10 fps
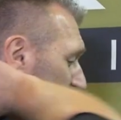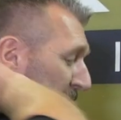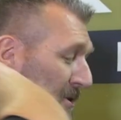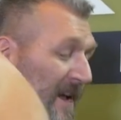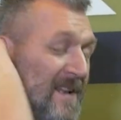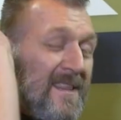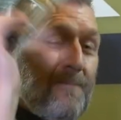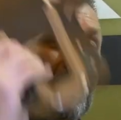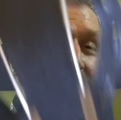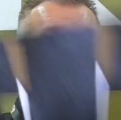so you can get
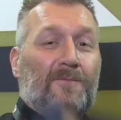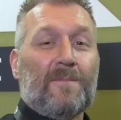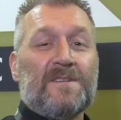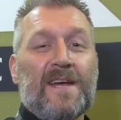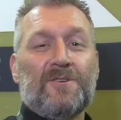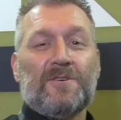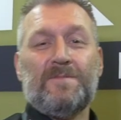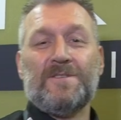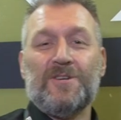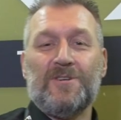that person from a dangerous
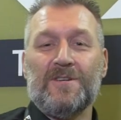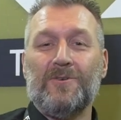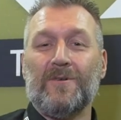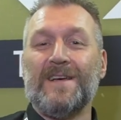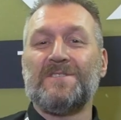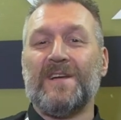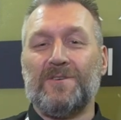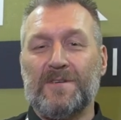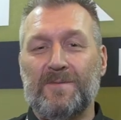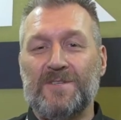position to a less
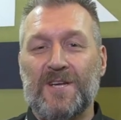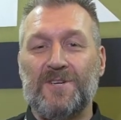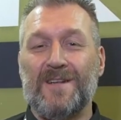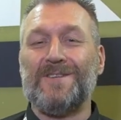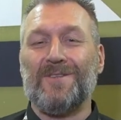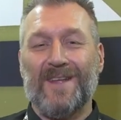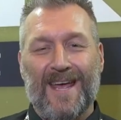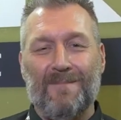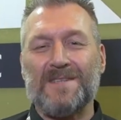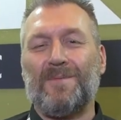dangerous position until
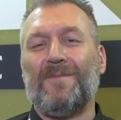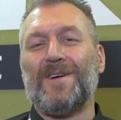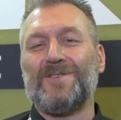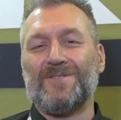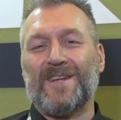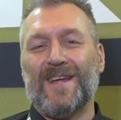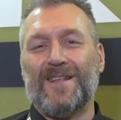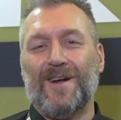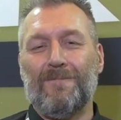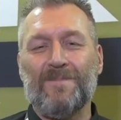the EMS professionals get
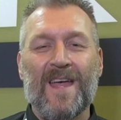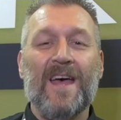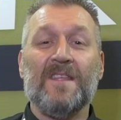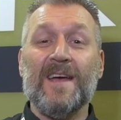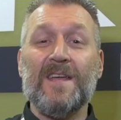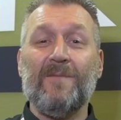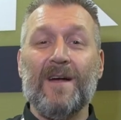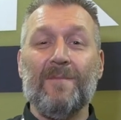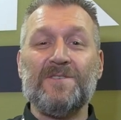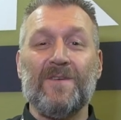there. Thank you
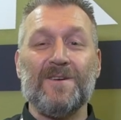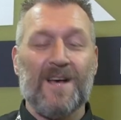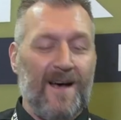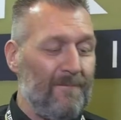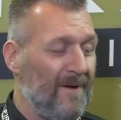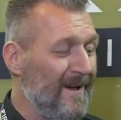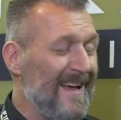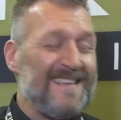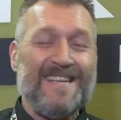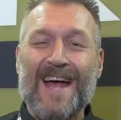very much for your time.
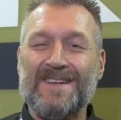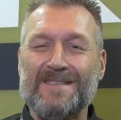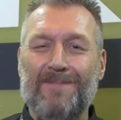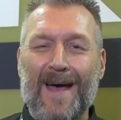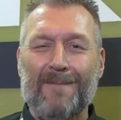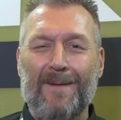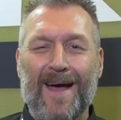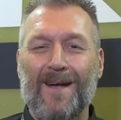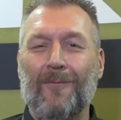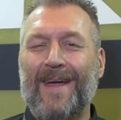Tactix
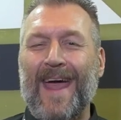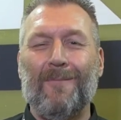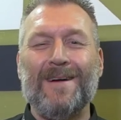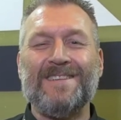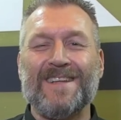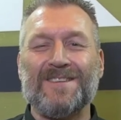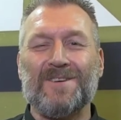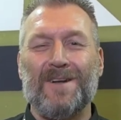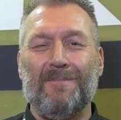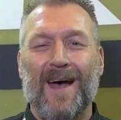Backpack, we can't wait to get this
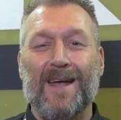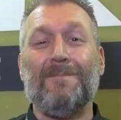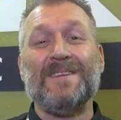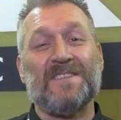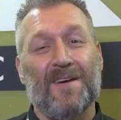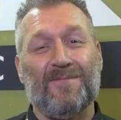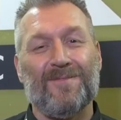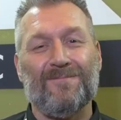on your back. Be safe.